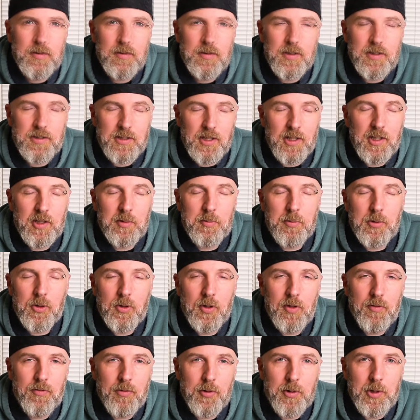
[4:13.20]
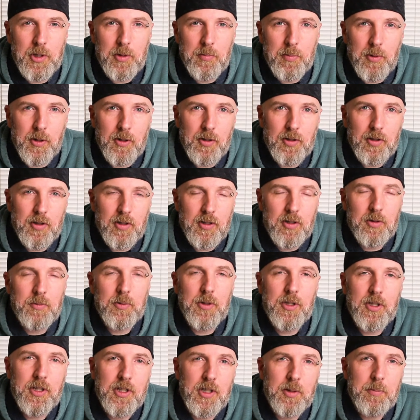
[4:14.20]
There's a little more info in the blog along
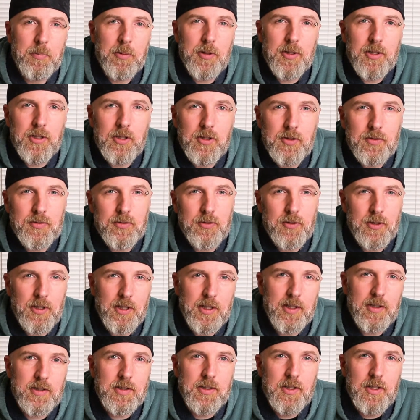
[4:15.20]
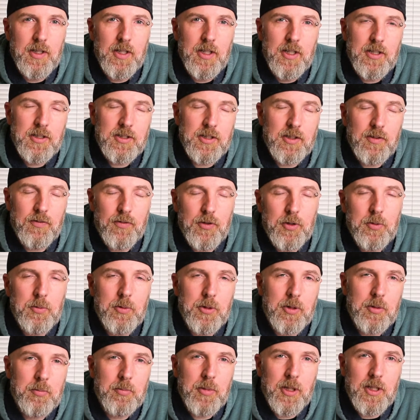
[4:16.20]
with a couple of useful links. So if you
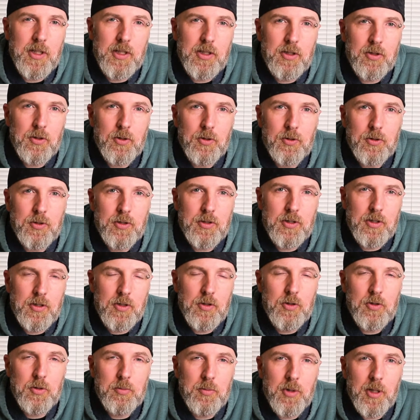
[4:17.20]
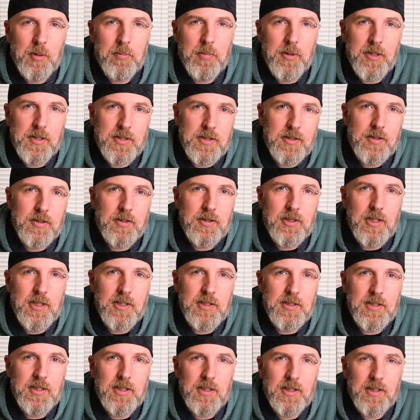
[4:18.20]
want to make your Google My Business
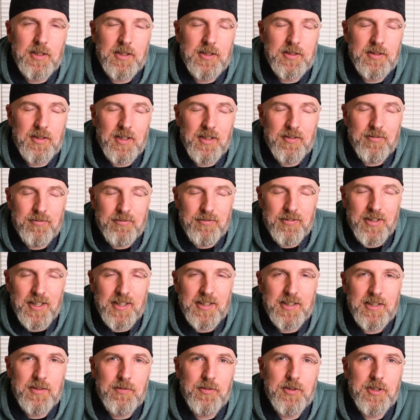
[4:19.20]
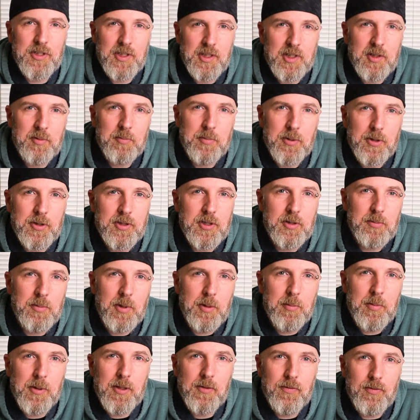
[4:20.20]
listing as effective as it can possibly
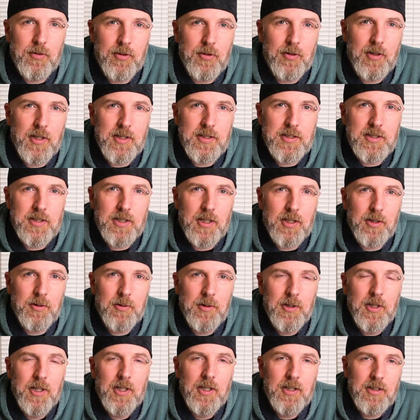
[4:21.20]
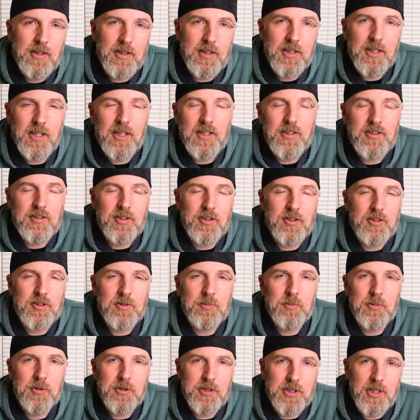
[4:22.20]
be for your SEO, then get in touch
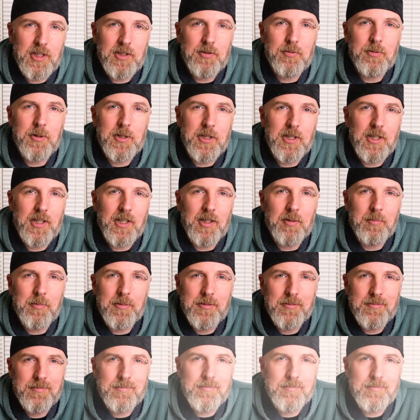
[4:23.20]
and we'll see if we can help.